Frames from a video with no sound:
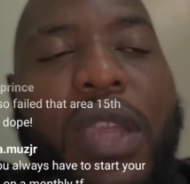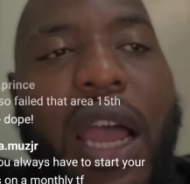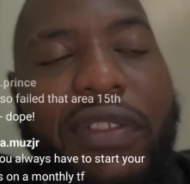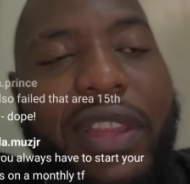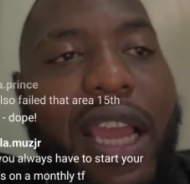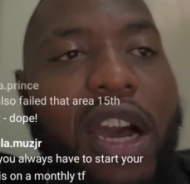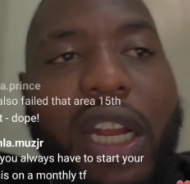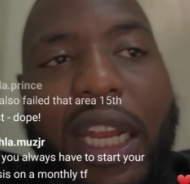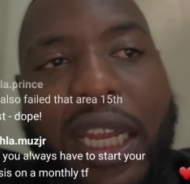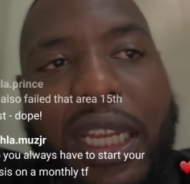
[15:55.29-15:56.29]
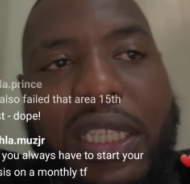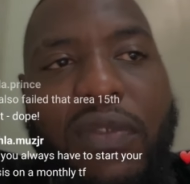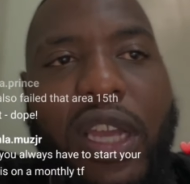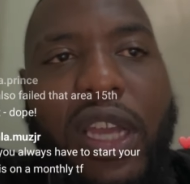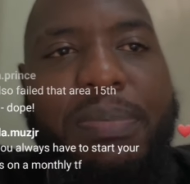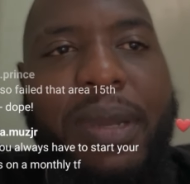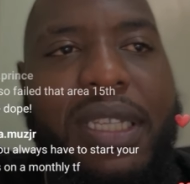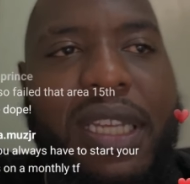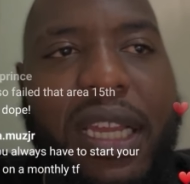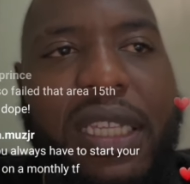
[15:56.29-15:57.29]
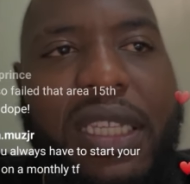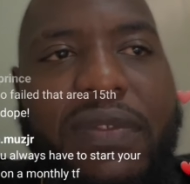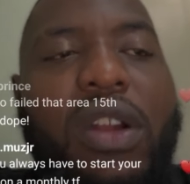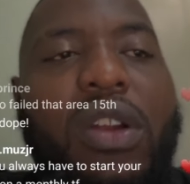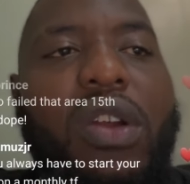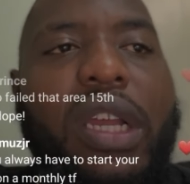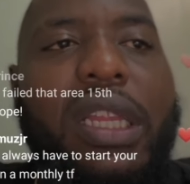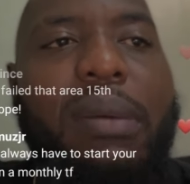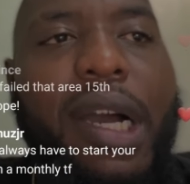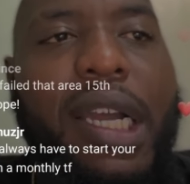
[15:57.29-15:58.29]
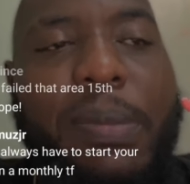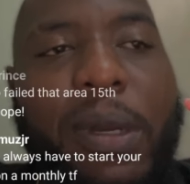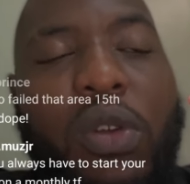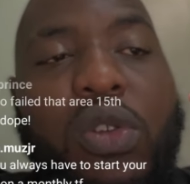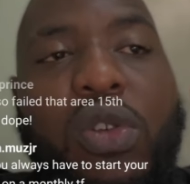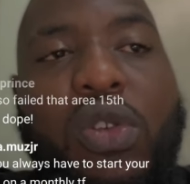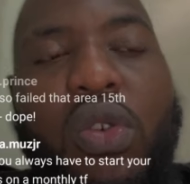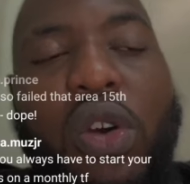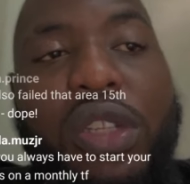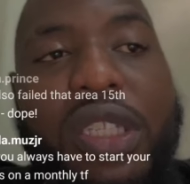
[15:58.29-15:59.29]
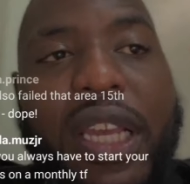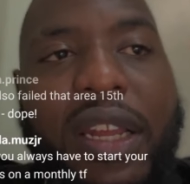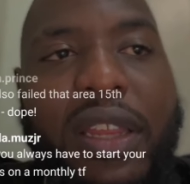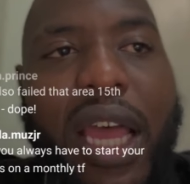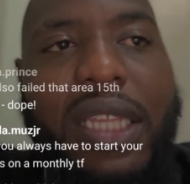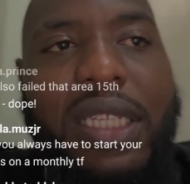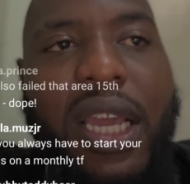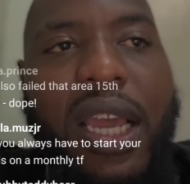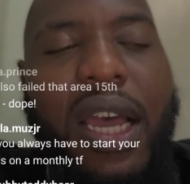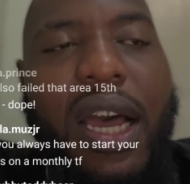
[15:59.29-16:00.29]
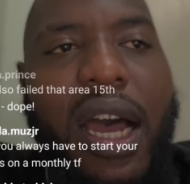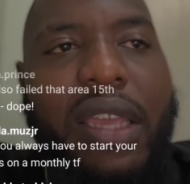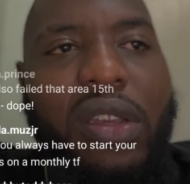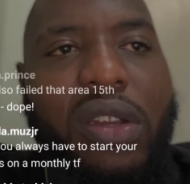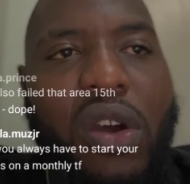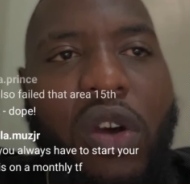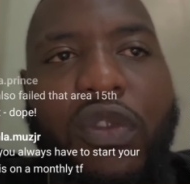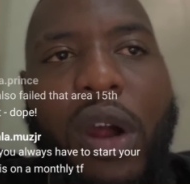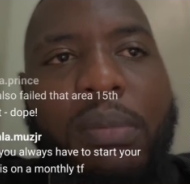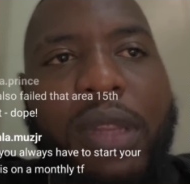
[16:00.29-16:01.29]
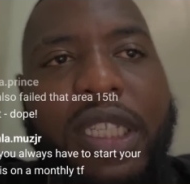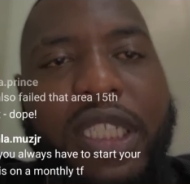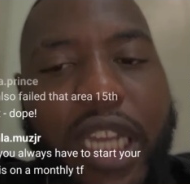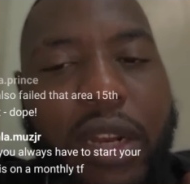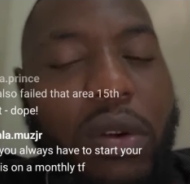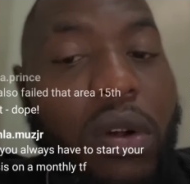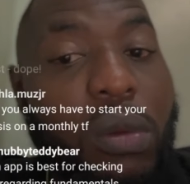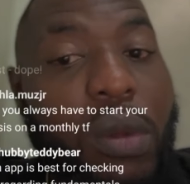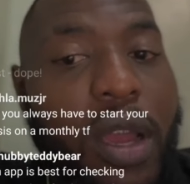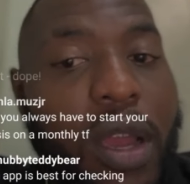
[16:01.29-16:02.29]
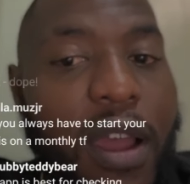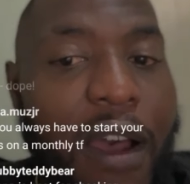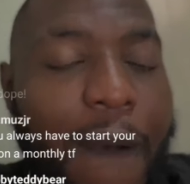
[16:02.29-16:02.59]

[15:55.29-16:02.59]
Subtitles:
If they are negative, you expect a negative outlook in the markets. But also do consider that, from the general,